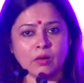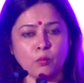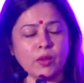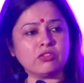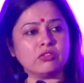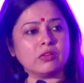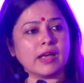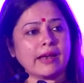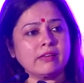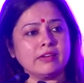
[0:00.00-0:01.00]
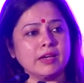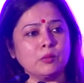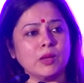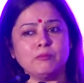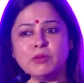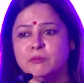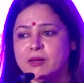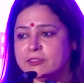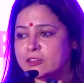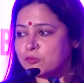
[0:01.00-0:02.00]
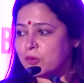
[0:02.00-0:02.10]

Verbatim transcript: Which country will permit this